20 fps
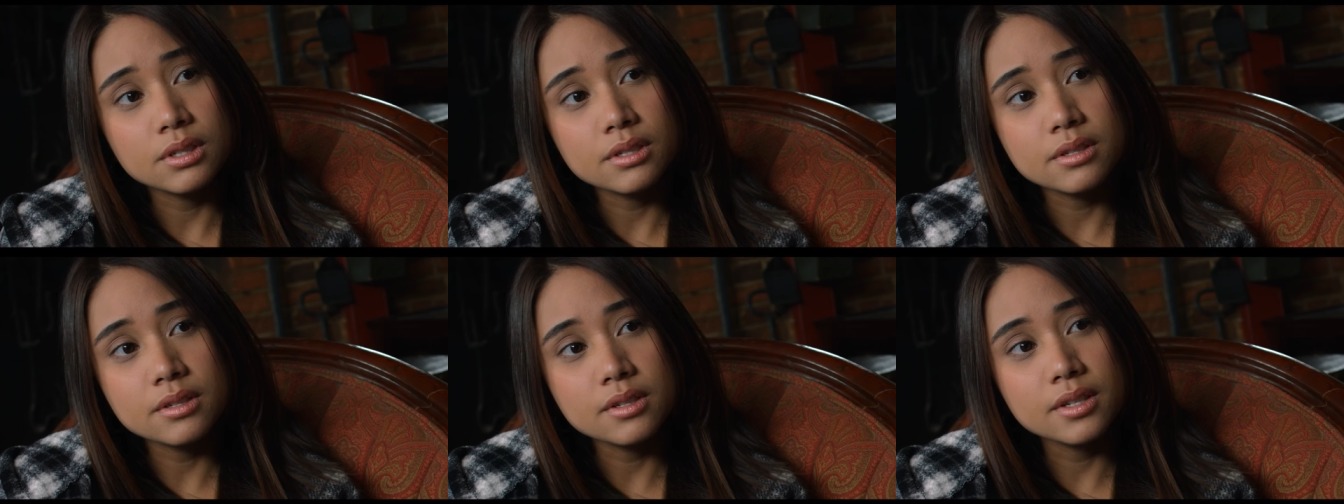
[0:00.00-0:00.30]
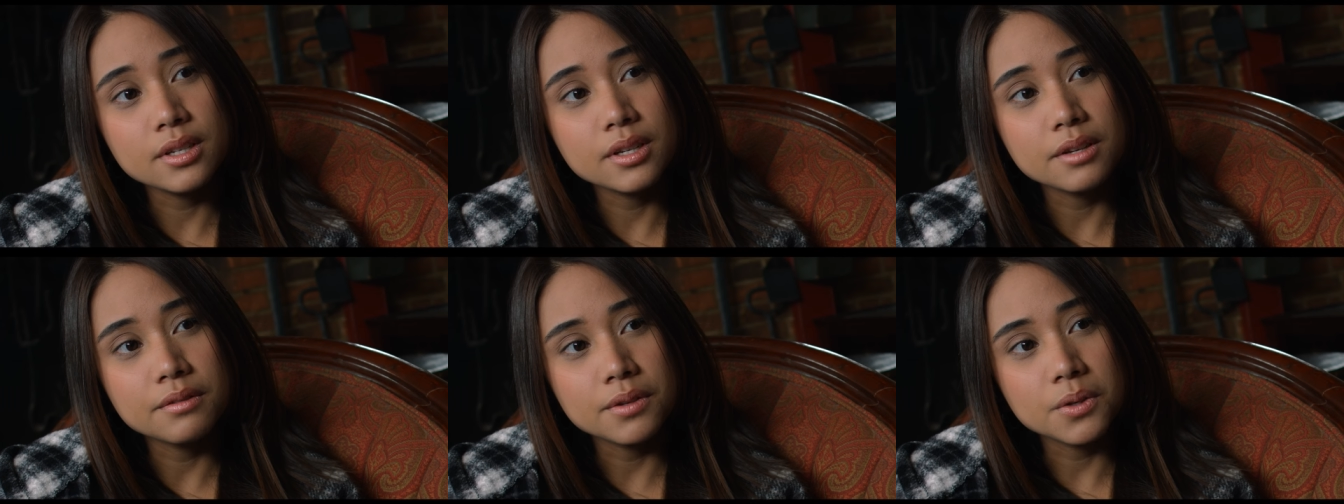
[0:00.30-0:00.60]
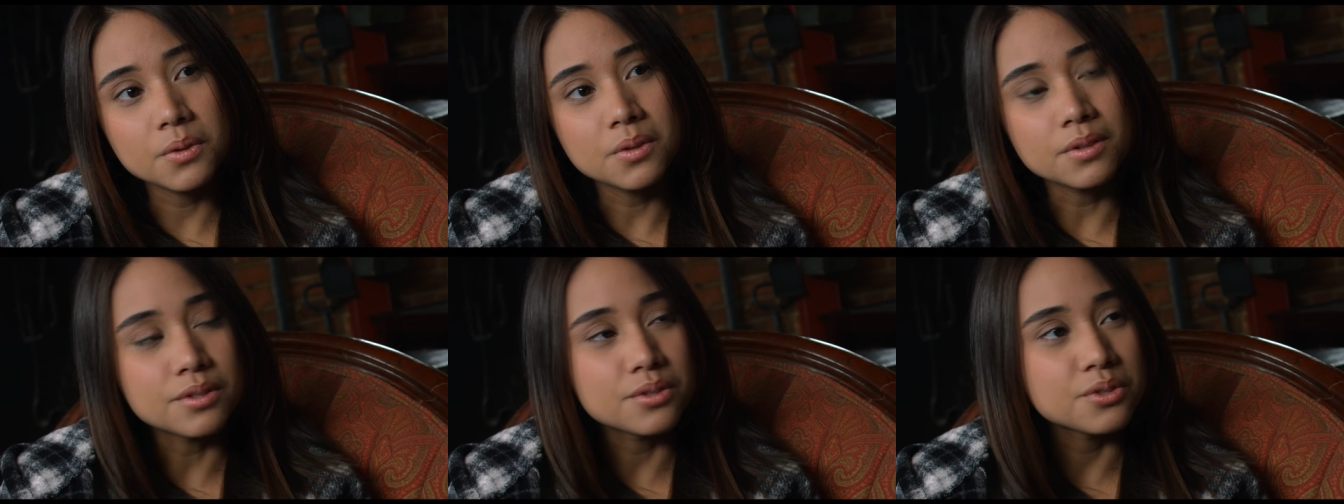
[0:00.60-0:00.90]
Doesn't it
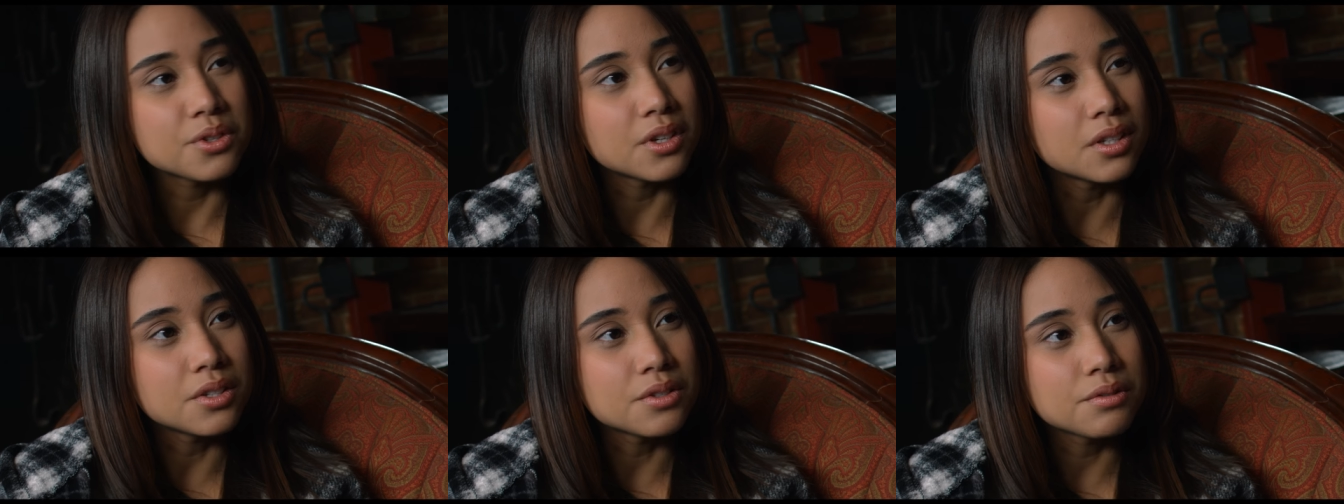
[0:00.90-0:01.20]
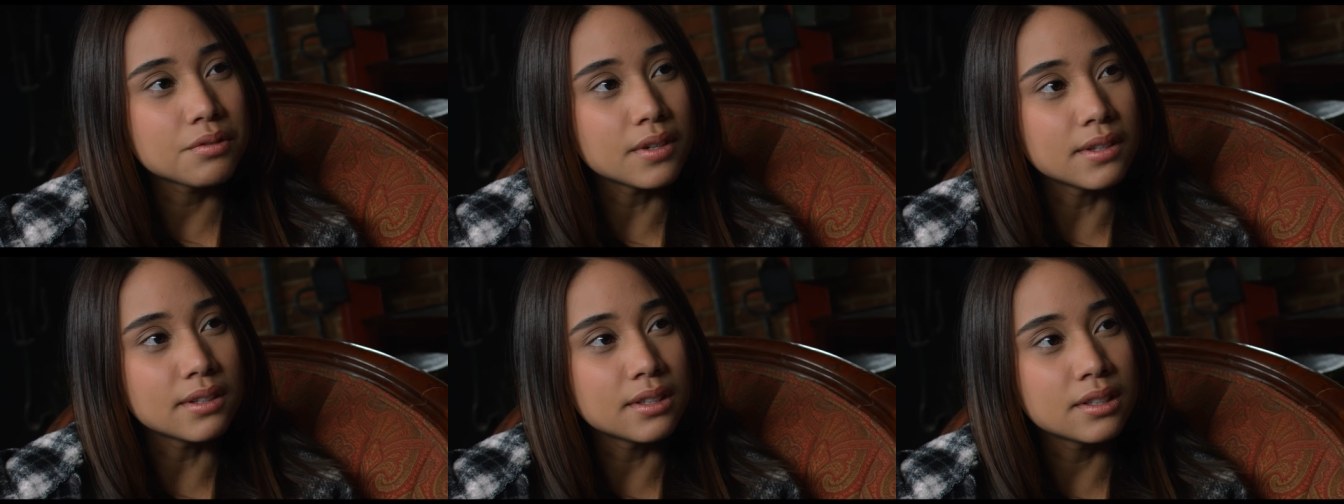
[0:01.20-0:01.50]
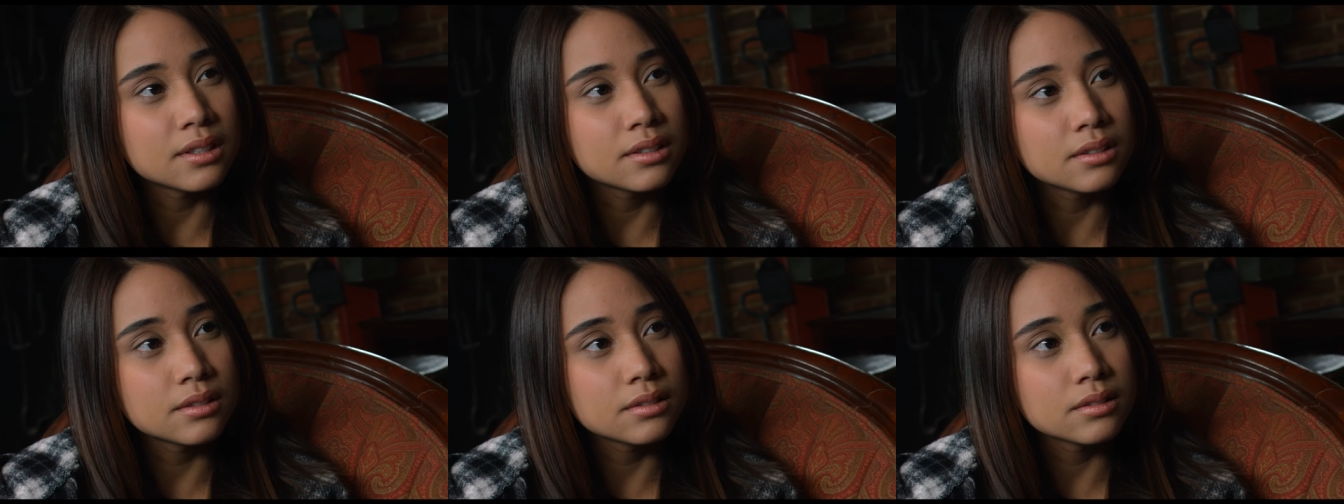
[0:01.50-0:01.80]
give you a strange
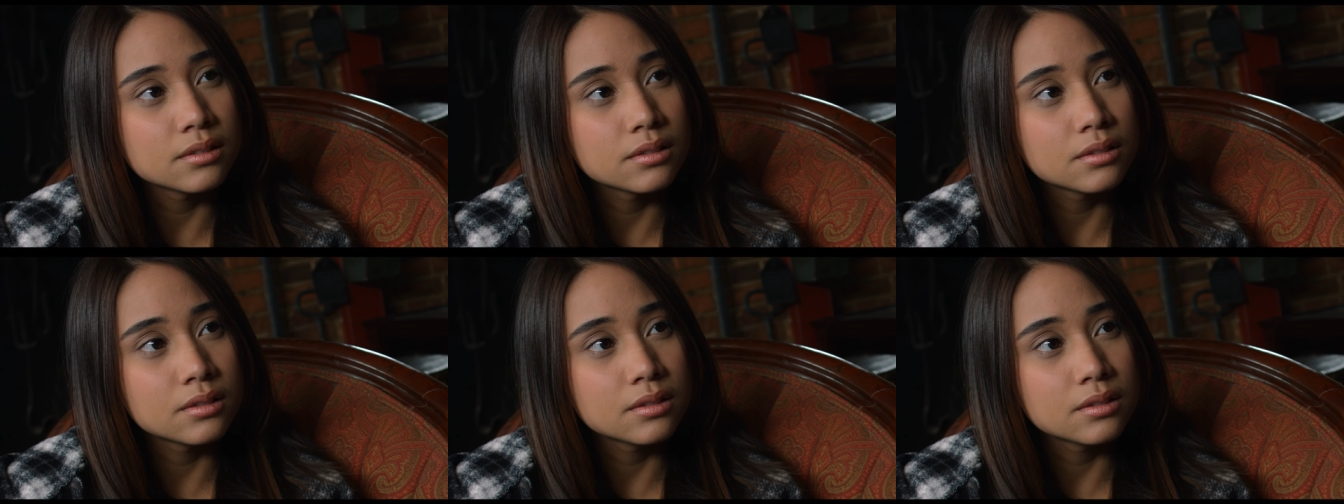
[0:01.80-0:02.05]
feeling?